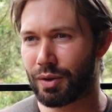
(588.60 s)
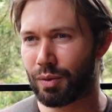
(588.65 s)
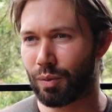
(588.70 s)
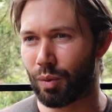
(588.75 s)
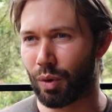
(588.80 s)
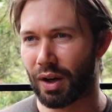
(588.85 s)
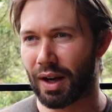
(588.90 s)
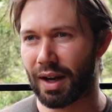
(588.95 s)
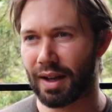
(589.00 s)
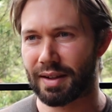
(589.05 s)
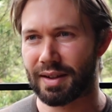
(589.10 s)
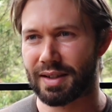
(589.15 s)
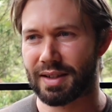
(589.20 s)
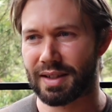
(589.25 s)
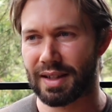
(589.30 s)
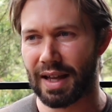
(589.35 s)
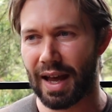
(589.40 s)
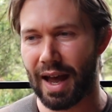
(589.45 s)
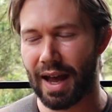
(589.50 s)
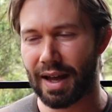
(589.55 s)
what I
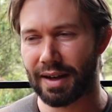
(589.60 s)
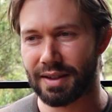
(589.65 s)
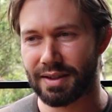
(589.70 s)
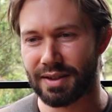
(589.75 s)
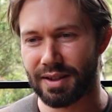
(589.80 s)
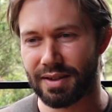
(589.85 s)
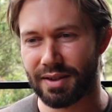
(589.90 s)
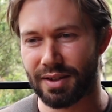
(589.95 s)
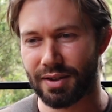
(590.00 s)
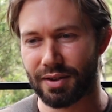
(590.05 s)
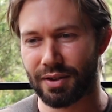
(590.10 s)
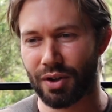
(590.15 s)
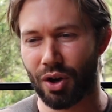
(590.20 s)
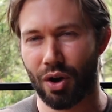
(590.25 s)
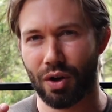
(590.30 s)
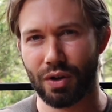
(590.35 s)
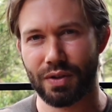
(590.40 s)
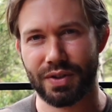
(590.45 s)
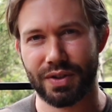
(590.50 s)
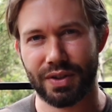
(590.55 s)
understand is this just
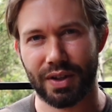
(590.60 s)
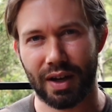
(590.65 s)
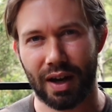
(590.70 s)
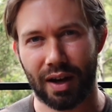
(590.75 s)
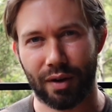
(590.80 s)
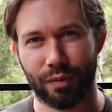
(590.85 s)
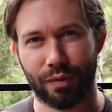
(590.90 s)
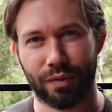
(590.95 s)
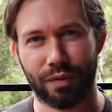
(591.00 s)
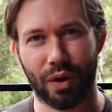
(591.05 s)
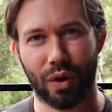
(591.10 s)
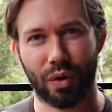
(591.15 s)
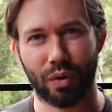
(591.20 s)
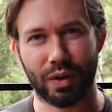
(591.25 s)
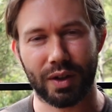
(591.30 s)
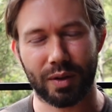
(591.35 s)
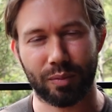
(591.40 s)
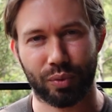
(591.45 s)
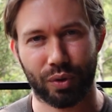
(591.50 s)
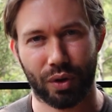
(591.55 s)
constant
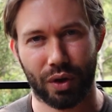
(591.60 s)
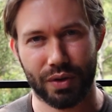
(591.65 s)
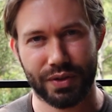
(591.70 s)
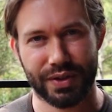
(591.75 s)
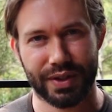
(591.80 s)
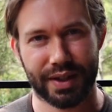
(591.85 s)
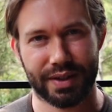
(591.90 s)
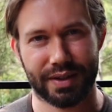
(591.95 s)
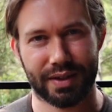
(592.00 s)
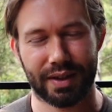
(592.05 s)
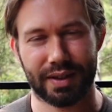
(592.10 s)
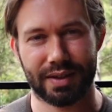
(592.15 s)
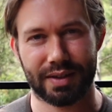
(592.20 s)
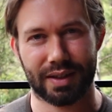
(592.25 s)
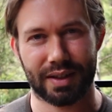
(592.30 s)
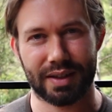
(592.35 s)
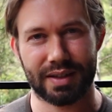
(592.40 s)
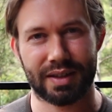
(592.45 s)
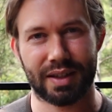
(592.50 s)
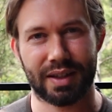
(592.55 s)
unfolding process that is
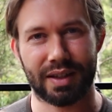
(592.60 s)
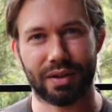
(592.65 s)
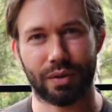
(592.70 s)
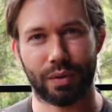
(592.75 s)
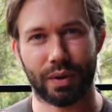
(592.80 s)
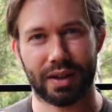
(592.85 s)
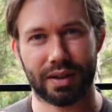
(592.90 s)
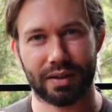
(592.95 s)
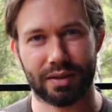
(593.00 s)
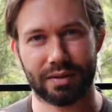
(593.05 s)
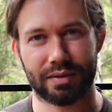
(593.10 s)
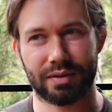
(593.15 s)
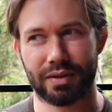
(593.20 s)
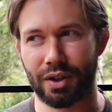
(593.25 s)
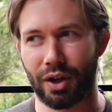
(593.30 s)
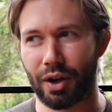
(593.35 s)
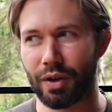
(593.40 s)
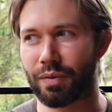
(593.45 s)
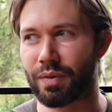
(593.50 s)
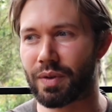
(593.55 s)
continuing. You
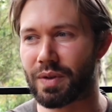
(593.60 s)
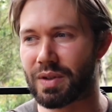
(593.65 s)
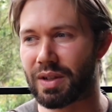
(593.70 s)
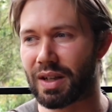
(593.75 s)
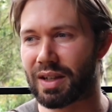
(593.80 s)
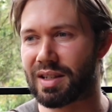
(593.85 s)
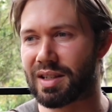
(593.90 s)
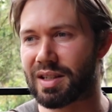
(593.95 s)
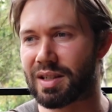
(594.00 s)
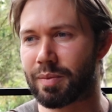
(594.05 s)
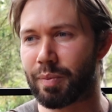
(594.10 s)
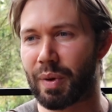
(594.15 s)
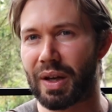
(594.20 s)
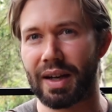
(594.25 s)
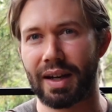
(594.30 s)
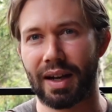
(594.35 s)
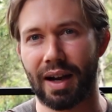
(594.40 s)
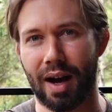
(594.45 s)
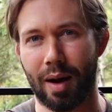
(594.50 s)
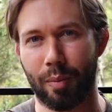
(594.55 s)
know, it feels like it's
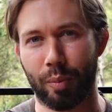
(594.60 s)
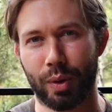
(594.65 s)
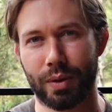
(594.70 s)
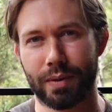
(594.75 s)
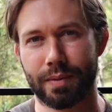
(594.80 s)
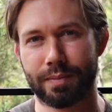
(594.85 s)
speeding up.